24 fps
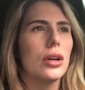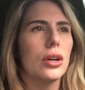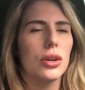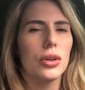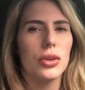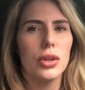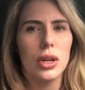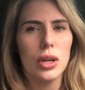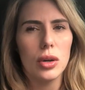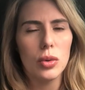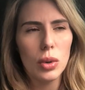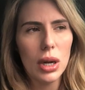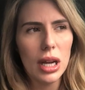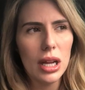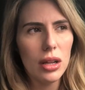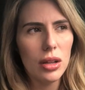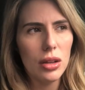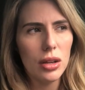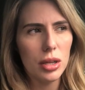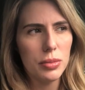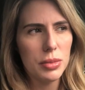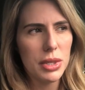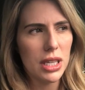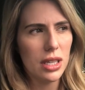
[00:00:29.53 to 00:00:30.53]
are like,
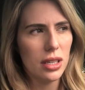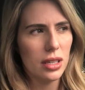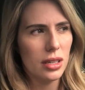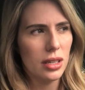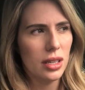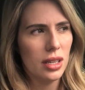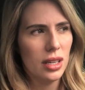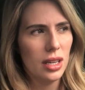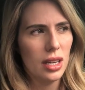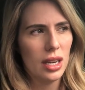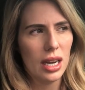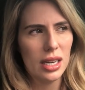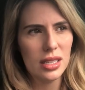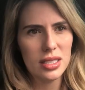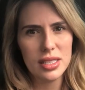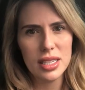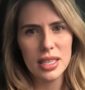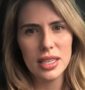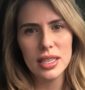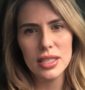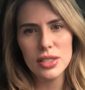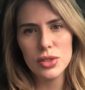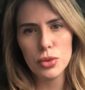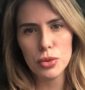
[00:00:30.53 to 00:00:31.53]
well, I mean, I
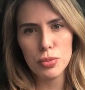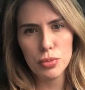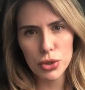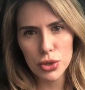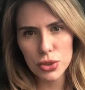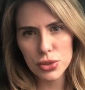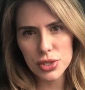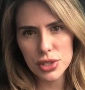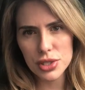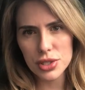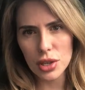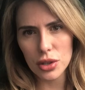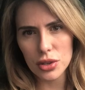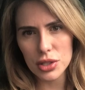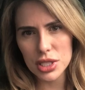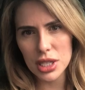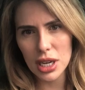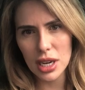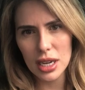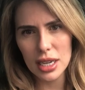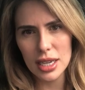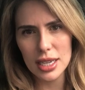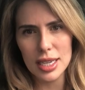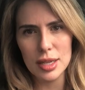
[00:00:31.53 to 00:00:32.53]
see kids with bruises all the
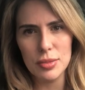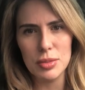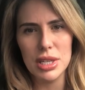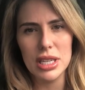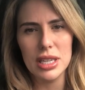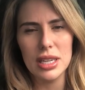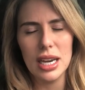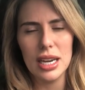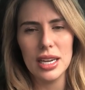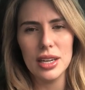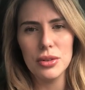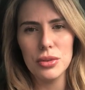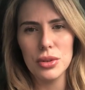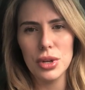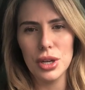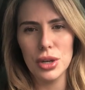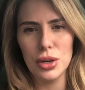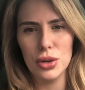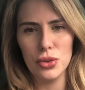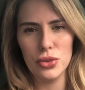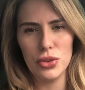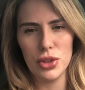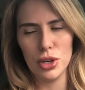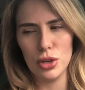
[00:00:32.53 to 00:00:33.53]
time and I don't
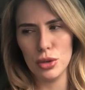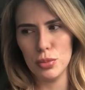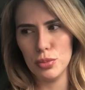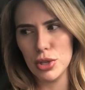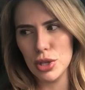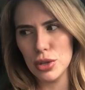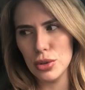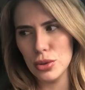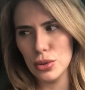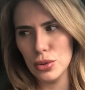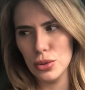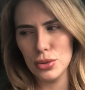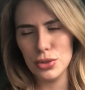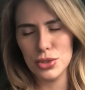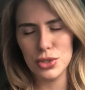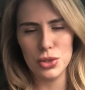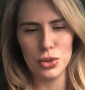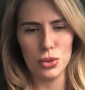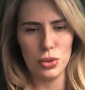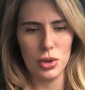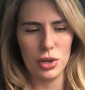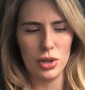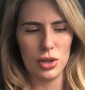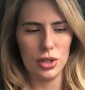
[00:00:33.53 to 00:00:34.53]
know if they're
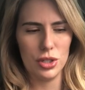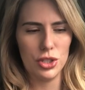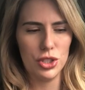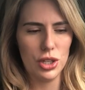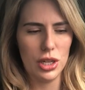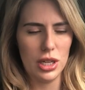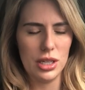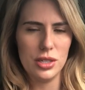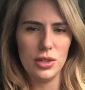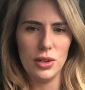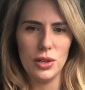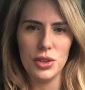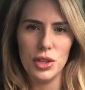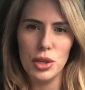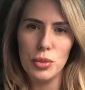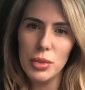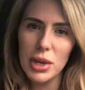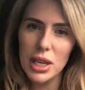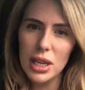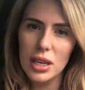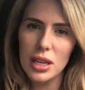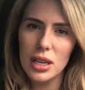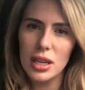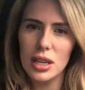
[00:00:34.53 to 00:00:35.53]
abused or should I turn them
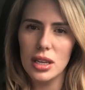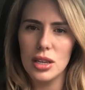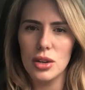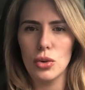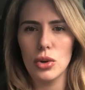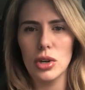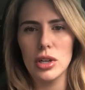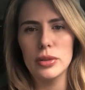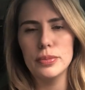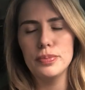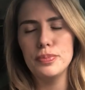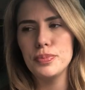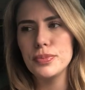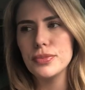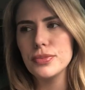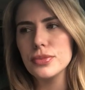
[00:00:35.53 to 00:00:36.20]
in, or